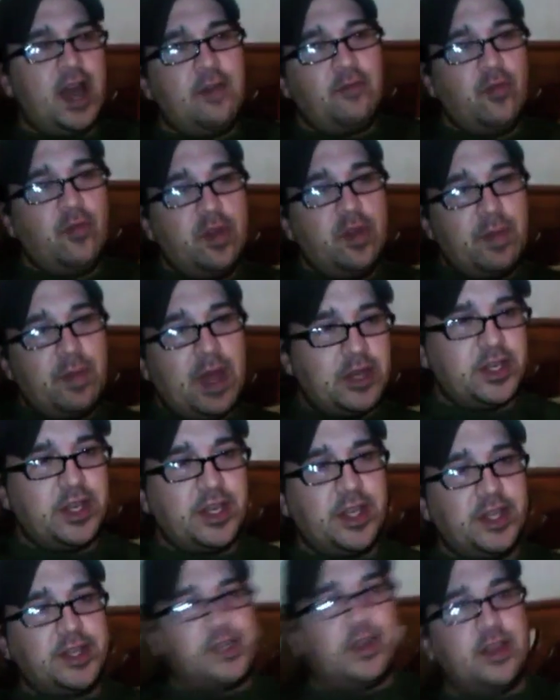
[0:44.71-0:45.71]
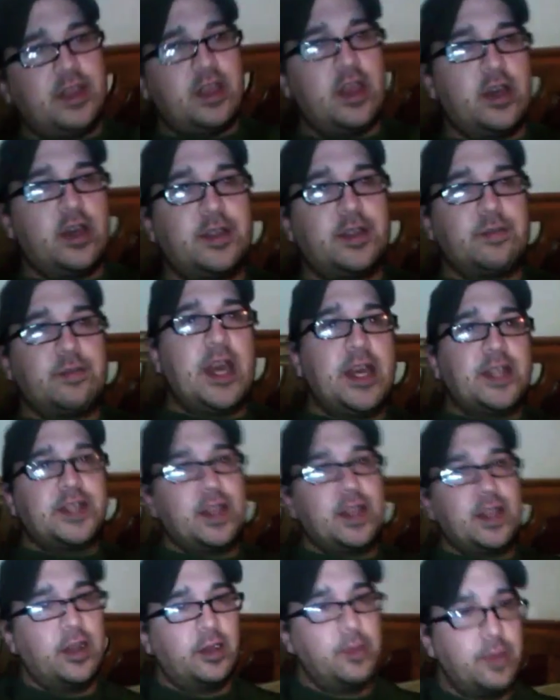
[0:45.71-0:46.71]
I, we mentioned this on the Awesome
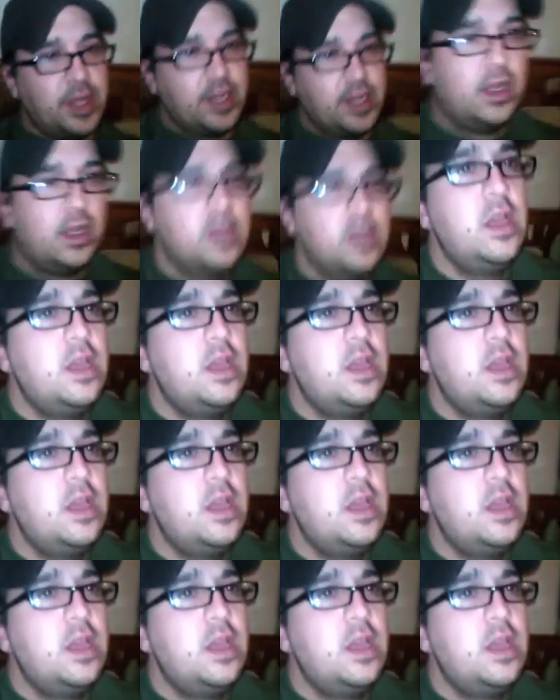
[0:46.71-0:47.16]
Cast a little bit,